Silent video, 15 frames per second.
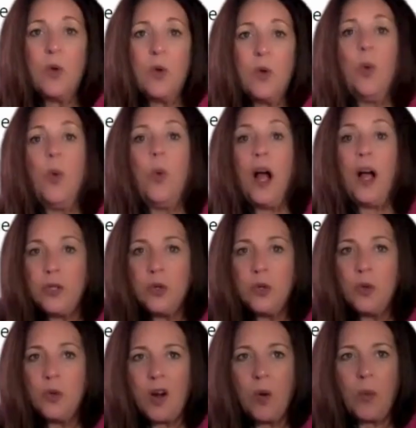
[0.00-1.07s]
while
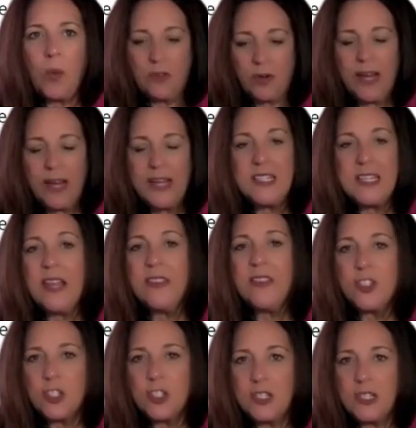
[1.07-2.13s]
you are away, write down the
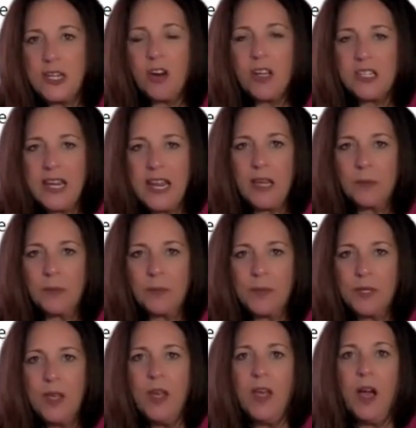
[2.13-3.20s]
generic name
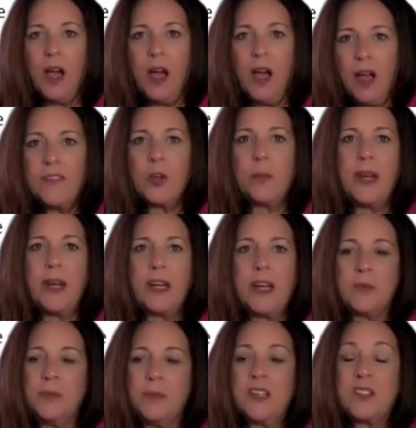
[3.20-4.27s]
of your
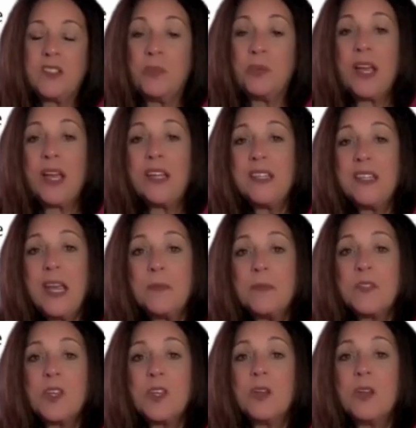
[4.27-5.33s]
medicine because brand
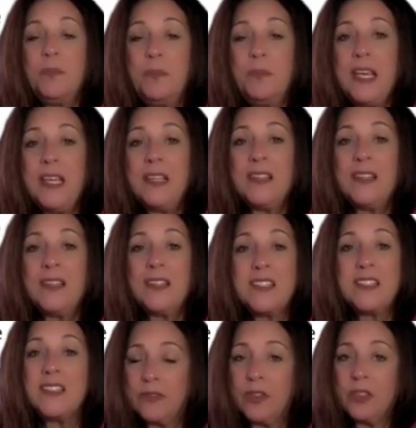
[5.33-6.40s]
names could be listed
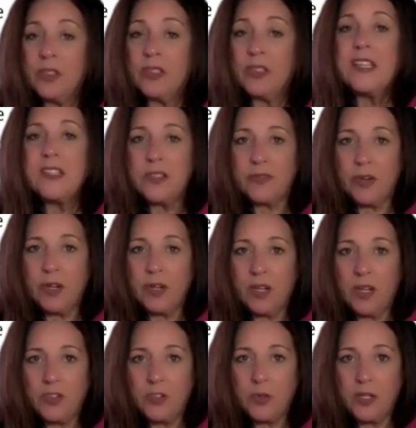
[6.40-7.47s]
differently in different
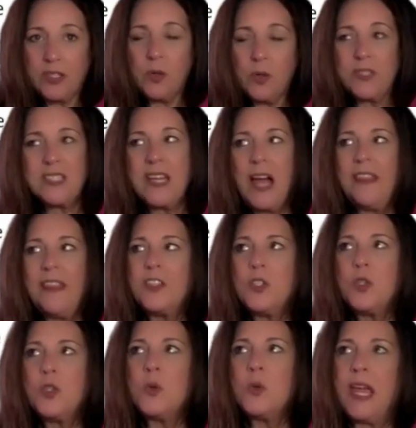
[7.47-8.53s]
countries. So it's not
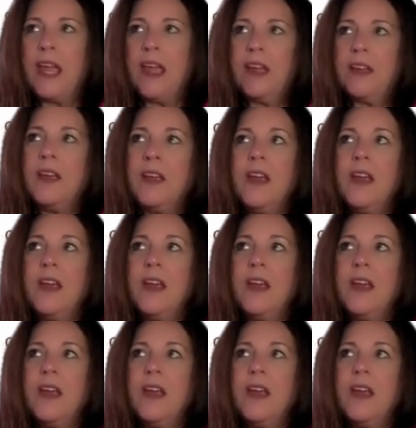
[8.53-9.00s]
that you can't